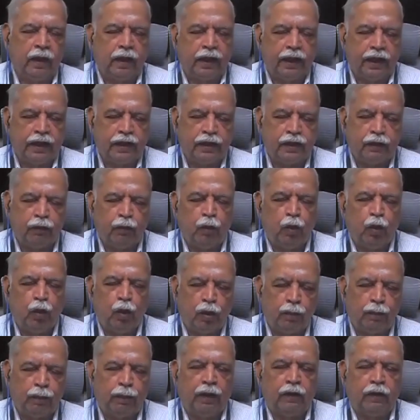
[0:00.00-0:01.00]
gets
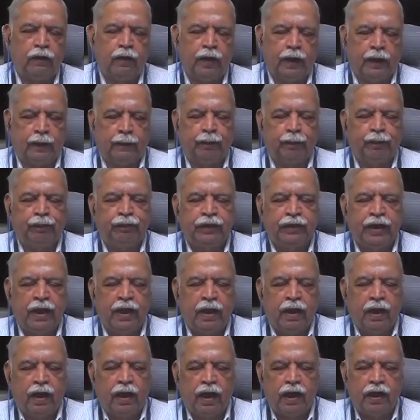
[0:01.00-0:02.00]
more power
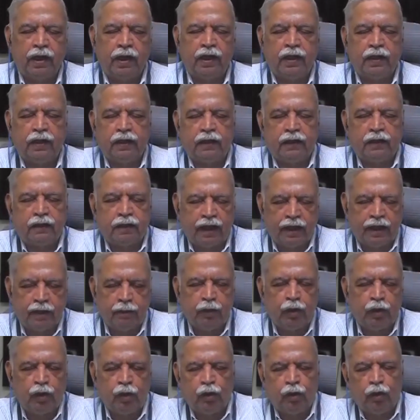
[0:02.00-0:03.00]
and it is
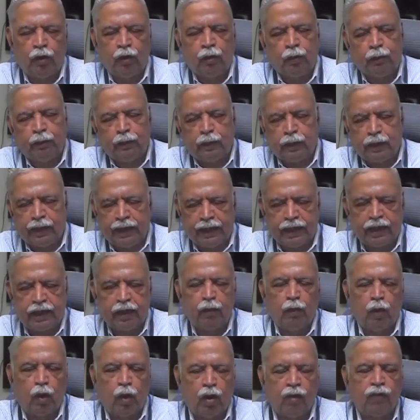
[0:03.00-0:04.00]
time to take
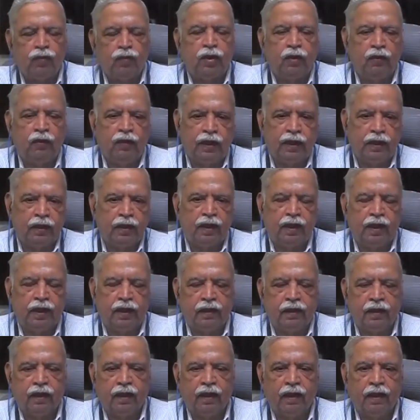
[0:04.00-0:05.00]
him off the
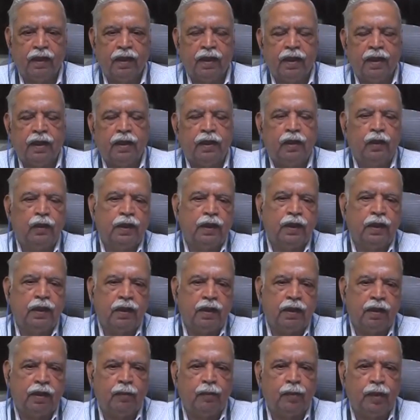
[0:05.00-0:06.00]
ventilator, you
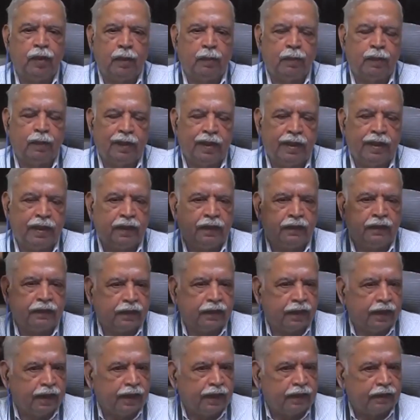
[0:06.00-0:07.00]
cannot abruptly
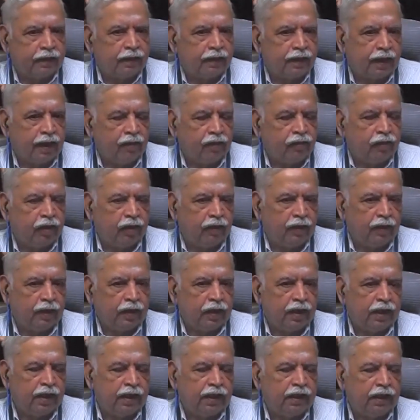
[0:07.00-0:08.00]
disconnect after
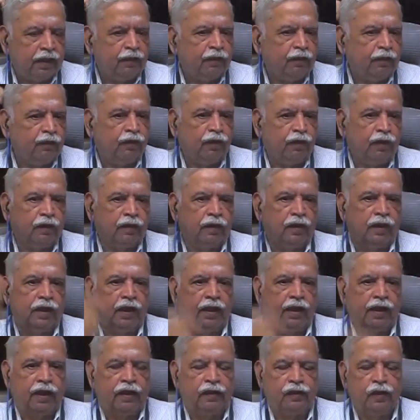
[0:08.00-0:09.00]
ventilating for
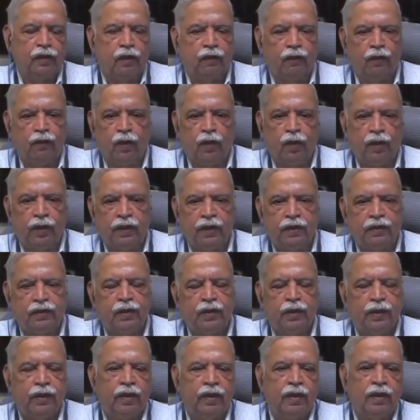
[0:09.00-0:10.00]
3 days or 4
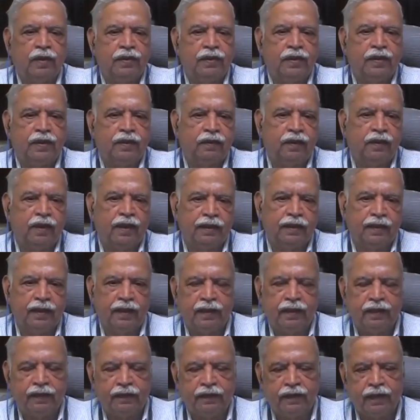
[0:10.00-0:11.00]
days. You cannot just
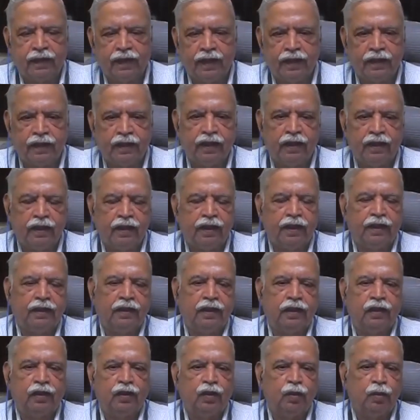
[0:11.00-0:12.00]
like that disconnect and
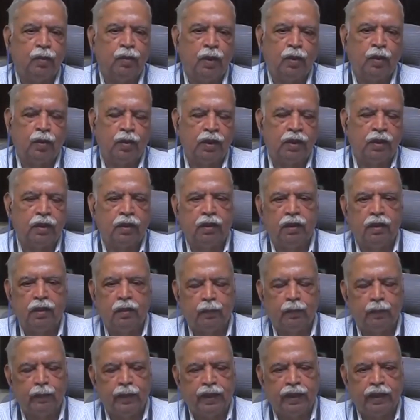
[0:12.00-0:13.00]
take the tube out
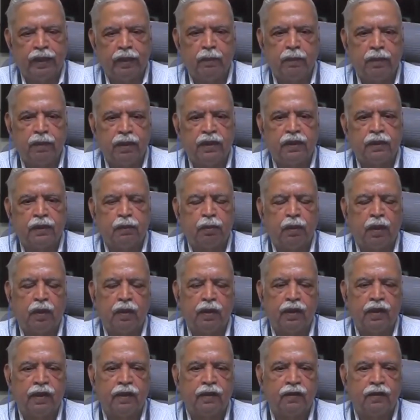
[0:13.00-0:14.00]
and make him breathe
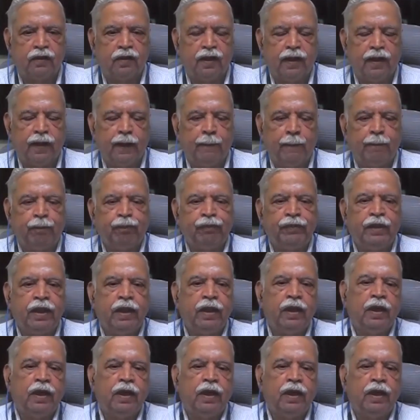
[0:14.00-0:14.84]
spontaneously.